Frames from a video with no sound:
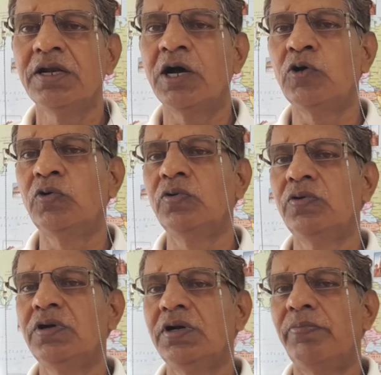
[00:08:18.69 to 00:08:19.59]

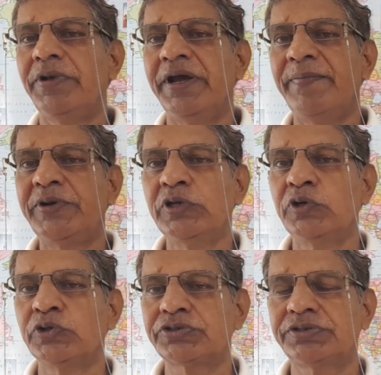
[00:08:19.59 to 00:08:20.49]
Now
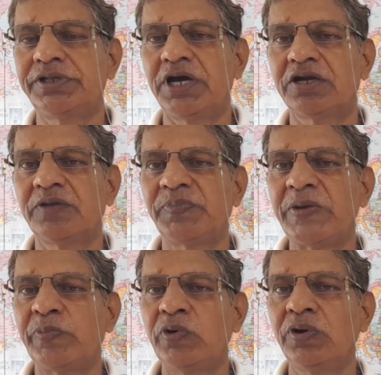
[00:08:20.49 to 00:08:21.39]
MTOs, they are the
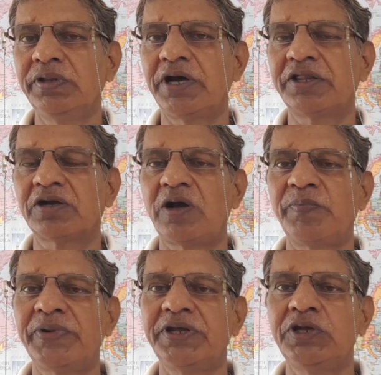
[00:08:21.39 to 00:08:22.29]
people, they are the
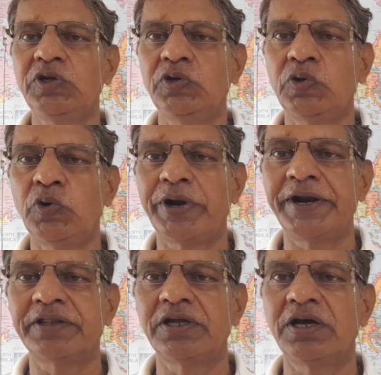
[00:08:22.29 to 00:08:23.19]
company who
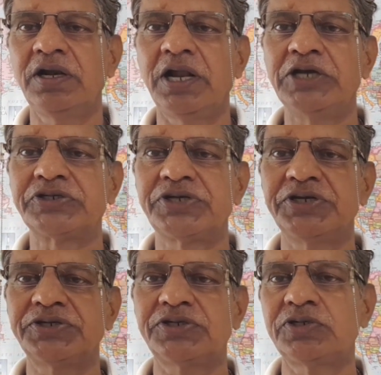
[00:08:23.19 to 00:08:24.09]
get the
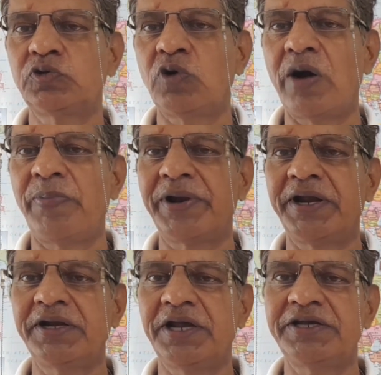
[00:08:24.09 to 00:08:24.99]
license to
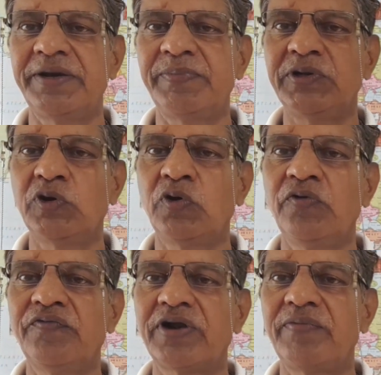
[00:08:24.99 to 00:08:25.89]
operate as
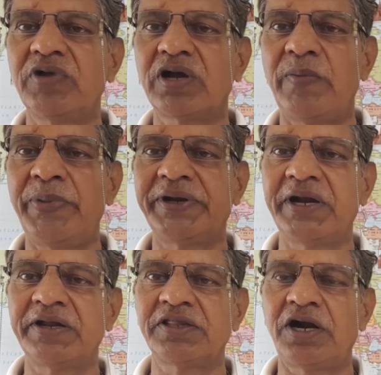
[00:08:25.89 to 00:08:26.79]
MTO from the
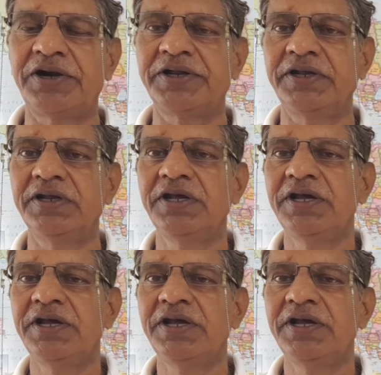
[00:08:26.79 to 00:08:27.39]
competent authority.